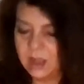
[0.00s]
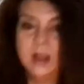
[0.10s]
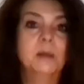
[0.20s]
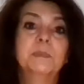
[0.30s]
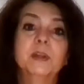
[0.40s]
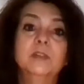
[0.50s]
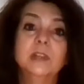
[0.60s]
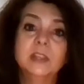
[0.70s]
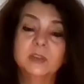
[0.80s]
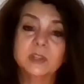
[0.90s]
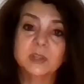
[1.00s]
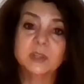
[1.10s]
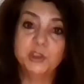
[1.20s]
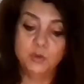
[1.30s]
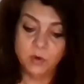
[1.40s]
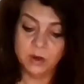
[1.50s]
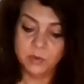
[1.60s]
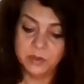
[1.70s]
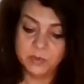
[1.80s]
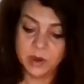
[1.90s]
Apparently there's someone you work
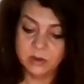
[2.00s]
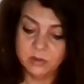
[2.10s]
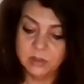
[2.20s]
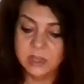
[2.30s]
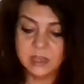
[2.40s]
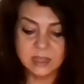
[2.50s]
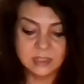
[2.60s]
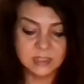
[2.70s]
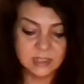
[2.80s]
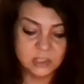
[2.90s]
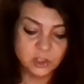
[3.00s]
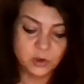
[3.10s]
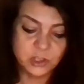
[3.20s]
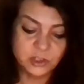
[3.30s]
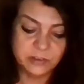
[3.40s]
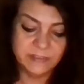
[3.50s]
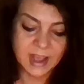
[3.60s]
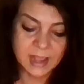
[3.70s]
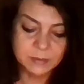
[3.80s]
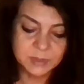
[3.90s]
with regularly because it says trust your
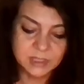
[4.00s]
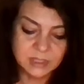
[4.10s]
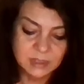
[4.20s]
vibes.